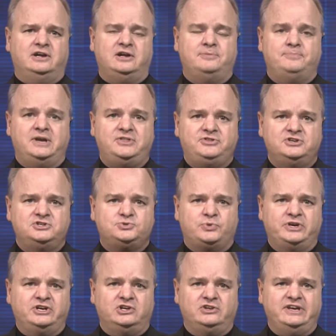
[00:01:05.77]
Beth
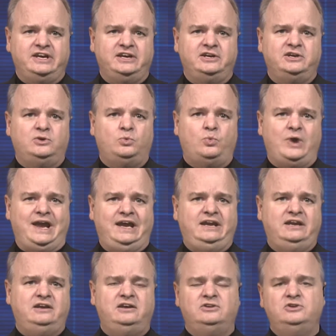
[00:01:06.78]
Israel in
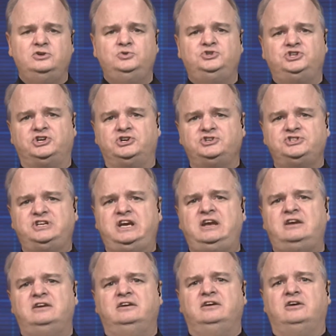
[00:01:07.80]
Wayne, New
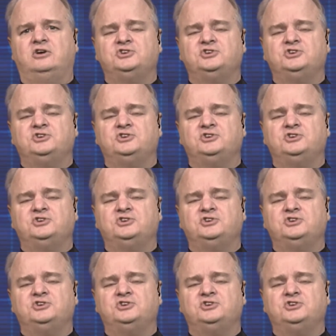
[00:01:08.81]
Jersey.